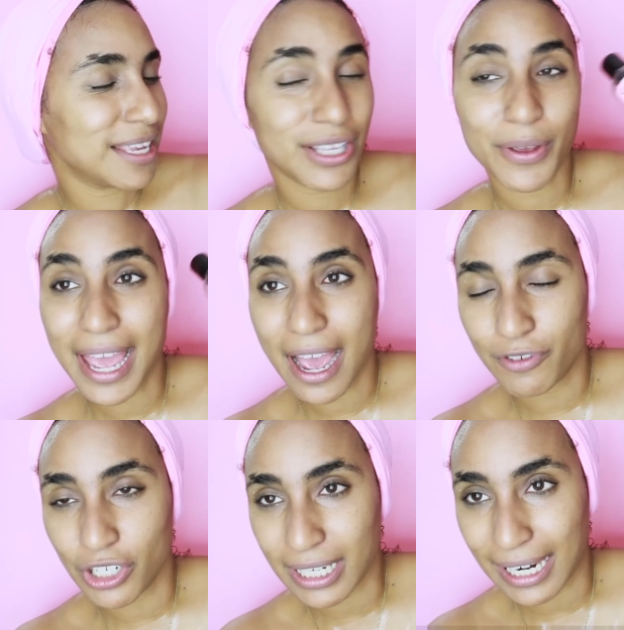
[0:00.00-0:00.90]
So yeah,
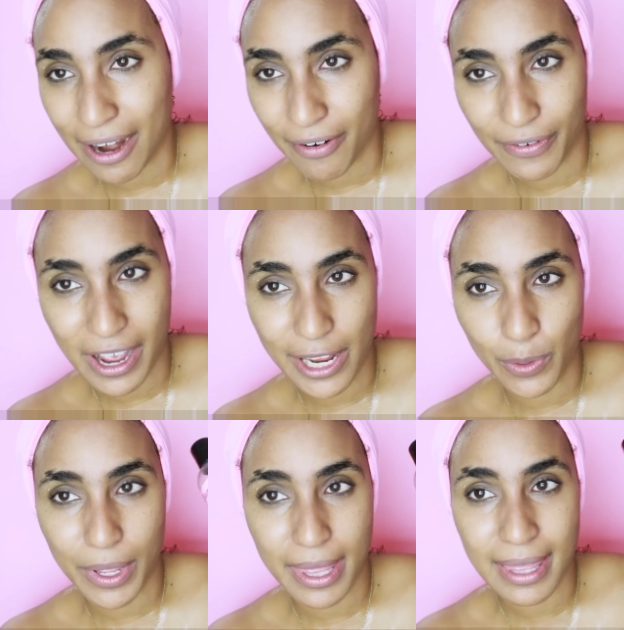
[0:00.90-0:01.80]
I've just
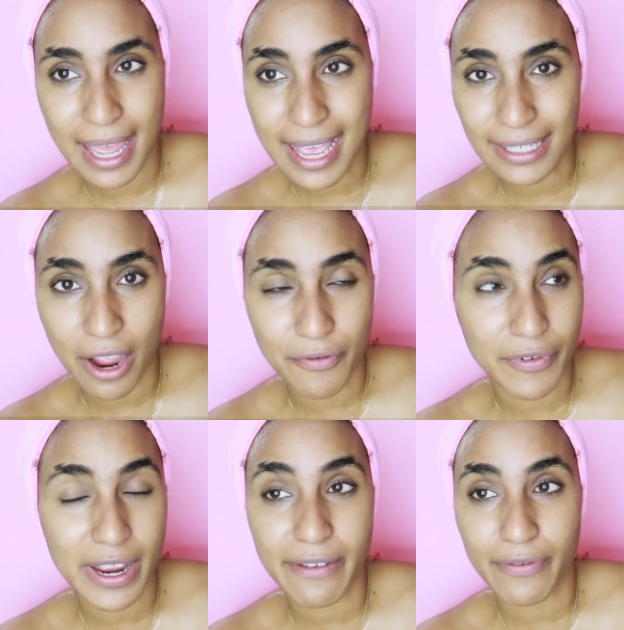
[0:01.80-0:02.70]
clarified with this. I
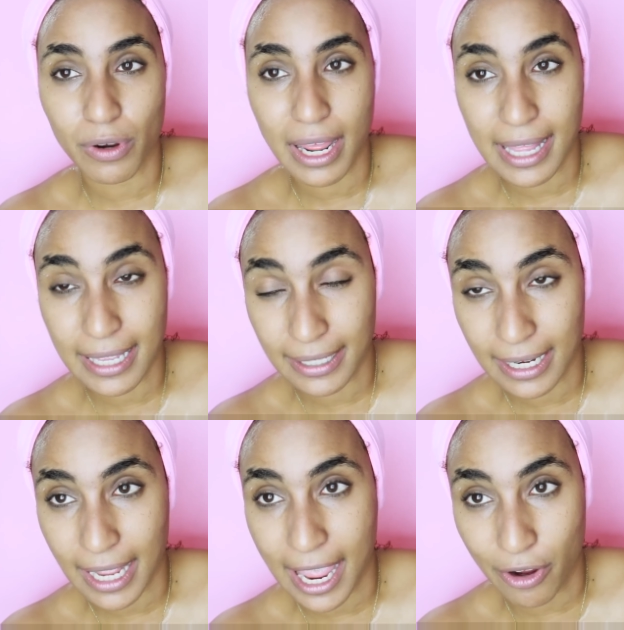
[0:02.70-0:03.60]
really feel like this
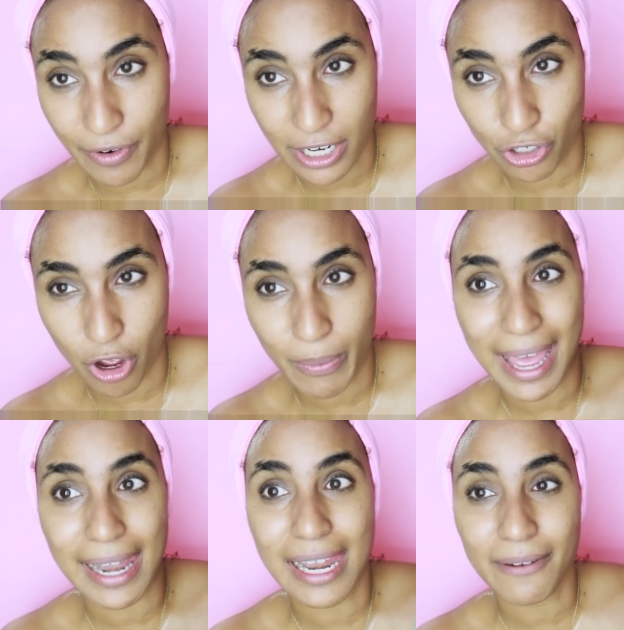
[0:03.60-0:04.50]
does a great job
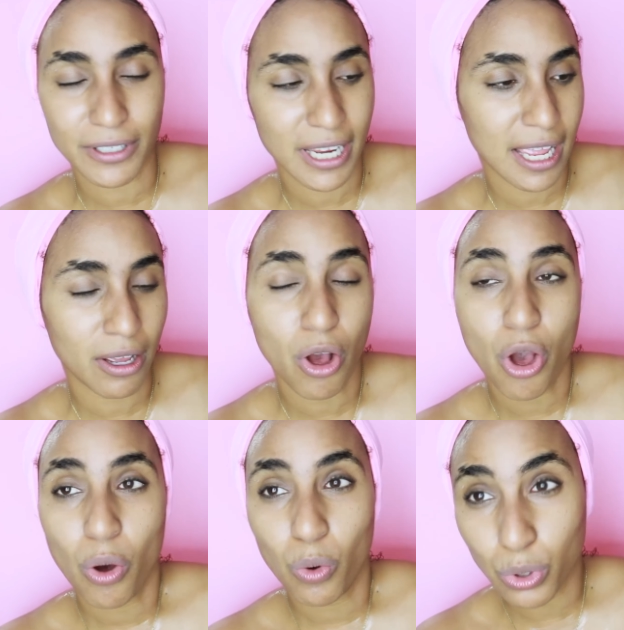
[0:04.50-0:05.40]
at lifting
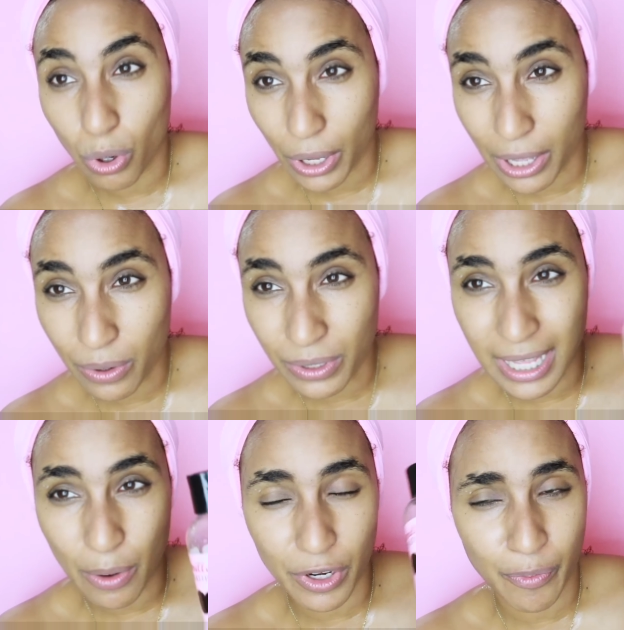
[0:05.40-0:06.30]
all the oils
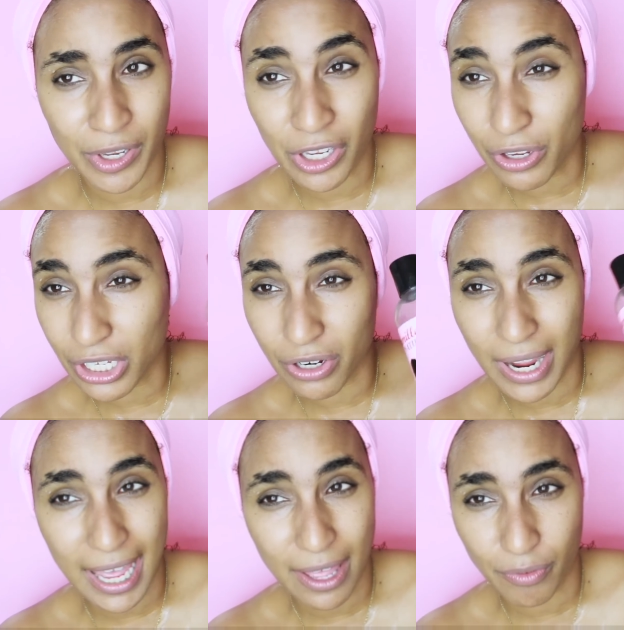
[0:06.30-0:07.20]
that would have been used in your
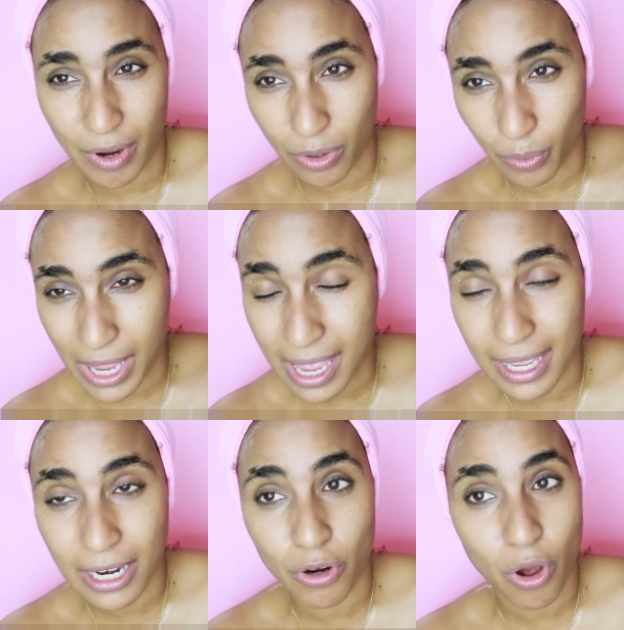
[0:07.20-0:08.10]
hair throughout the
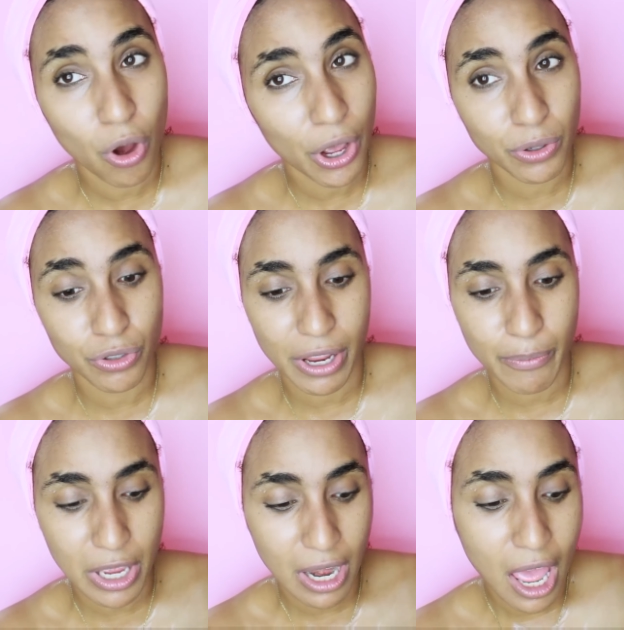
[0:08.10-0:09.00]
week and in your hot oil
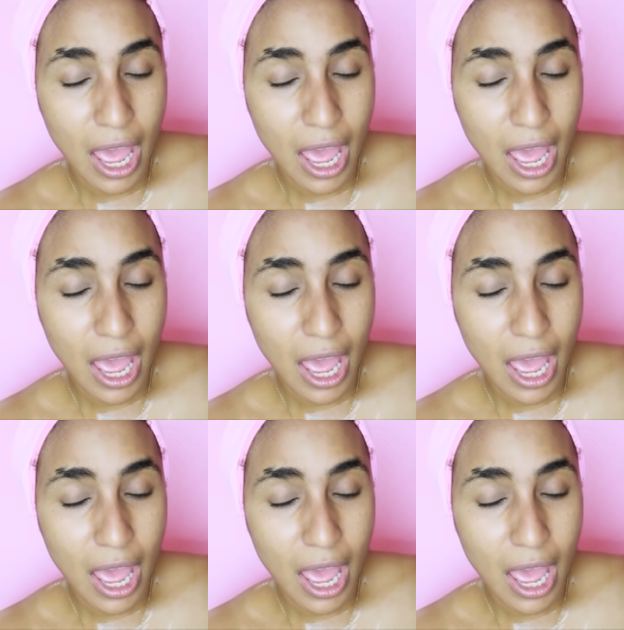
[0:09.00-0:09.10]
treatment.